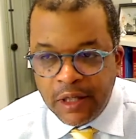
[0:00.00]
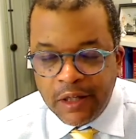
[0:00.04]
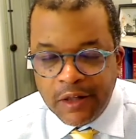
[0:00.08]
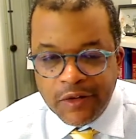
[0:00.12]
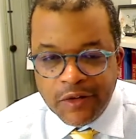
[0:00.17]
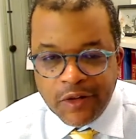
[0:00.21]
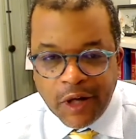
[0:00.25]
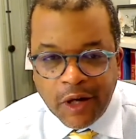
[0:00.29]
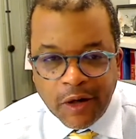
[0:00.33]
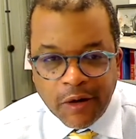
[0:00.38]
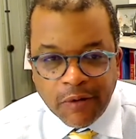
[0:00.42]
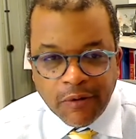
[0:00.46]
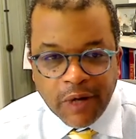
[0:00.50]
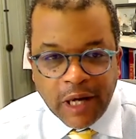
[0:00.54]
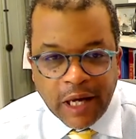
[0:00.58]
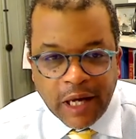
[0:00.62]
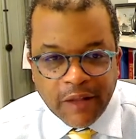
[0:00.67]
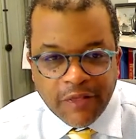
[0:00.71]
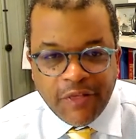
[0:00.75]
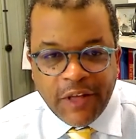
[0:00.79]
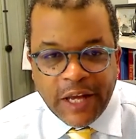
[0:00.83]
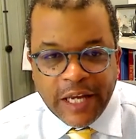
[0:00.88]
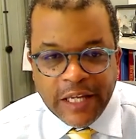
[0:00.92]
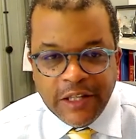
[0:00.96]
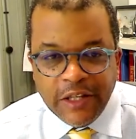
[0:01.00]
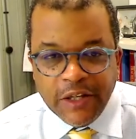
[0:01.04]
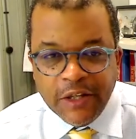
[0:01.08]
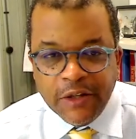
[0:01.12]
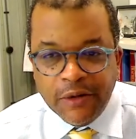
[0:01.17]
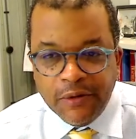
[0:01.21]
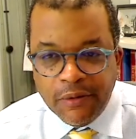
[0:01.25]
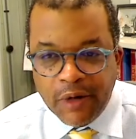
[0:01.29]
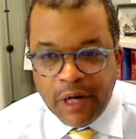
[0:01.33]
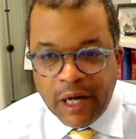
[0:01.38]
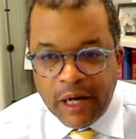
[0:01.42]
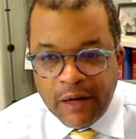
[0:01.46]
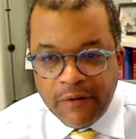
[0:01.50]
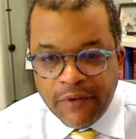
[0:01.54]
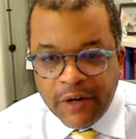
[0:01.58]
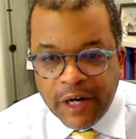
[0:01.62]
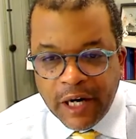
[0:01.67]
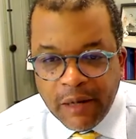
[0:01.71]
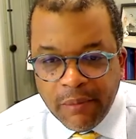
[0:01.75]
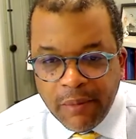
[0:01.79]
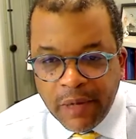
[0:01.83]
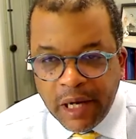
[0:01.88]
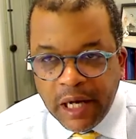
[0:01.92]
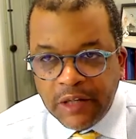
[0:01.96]
So uh, thank you uh,
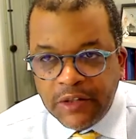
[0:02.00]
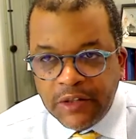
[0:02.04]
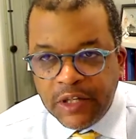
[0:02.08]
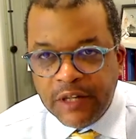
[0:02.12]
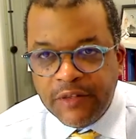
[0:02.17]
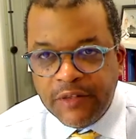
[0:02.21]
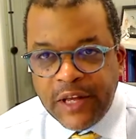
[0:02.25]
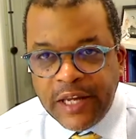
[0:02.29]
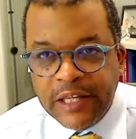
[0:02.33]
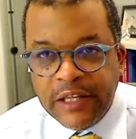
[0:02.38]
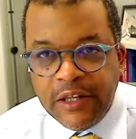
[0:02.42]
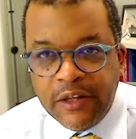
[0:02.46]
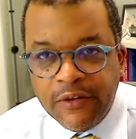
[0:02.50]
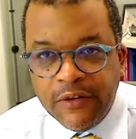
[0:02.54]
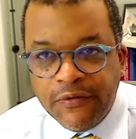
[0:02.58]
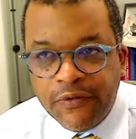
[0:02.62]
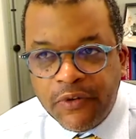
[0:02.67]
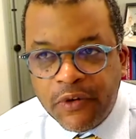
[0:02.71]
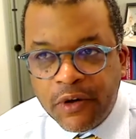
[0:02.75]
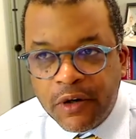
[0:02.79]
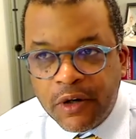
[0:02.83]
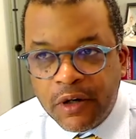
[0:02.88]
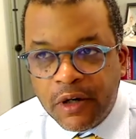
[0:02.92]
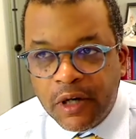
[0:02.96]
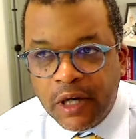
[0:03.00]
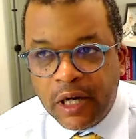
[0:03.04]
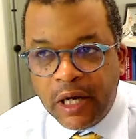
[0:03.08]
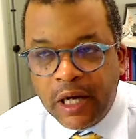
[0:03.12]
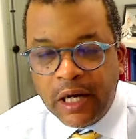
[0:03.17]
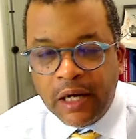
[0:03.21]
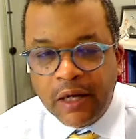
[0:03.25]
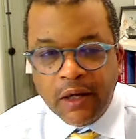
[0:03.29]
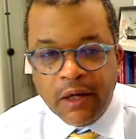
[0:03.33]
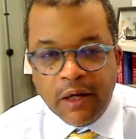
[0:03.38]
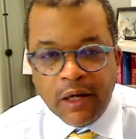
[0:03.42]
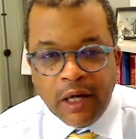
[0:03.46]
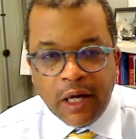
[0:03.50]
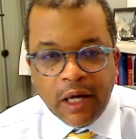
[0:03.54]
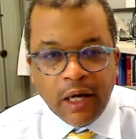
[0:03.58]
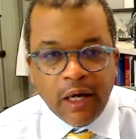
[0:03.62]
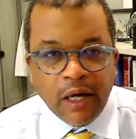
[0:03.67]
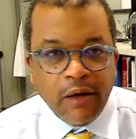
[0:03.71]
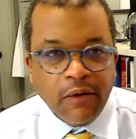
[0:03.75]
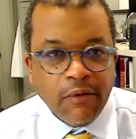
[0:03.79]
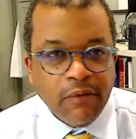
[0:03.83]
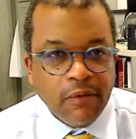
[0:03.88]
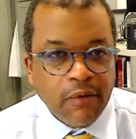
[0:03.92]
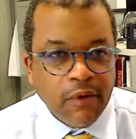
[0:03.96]
very much, and thank you for
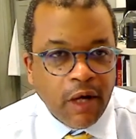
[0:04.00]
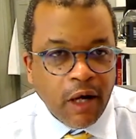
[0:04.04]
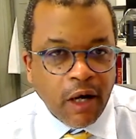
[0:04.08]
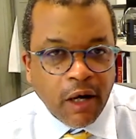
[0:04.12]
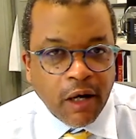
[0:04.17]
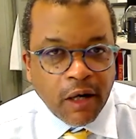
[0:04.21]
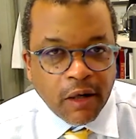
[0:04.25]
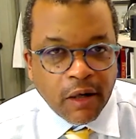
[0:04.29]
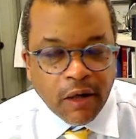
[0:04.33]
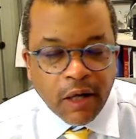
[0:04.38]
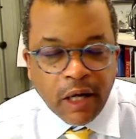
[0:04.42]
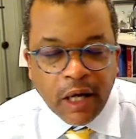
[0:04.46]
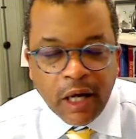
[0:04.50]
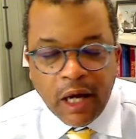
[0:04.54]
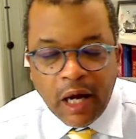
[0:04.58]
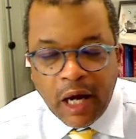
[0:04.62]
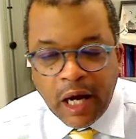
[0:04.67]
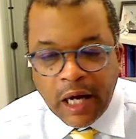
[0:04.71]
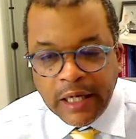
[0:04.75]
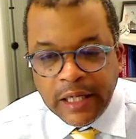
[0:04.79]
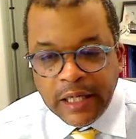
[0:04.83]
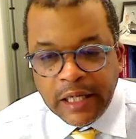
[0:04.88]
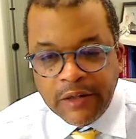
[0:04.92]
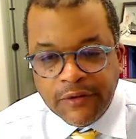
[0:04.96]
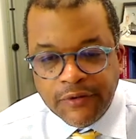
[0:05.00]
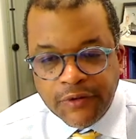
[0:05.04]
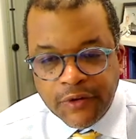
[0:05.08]
our audience